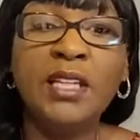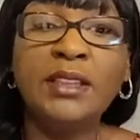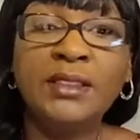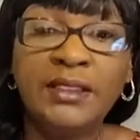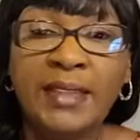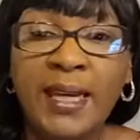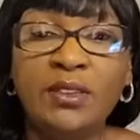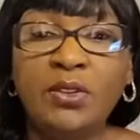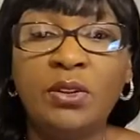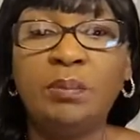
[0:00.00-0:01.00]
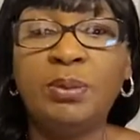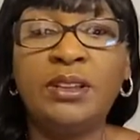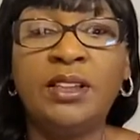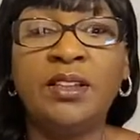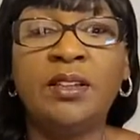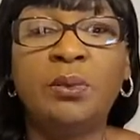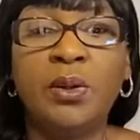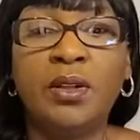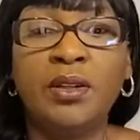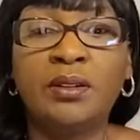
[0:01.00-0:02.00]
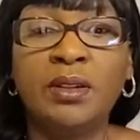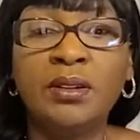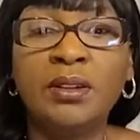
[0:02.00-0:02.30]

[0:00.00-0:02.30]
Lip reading: to stand on a particular word?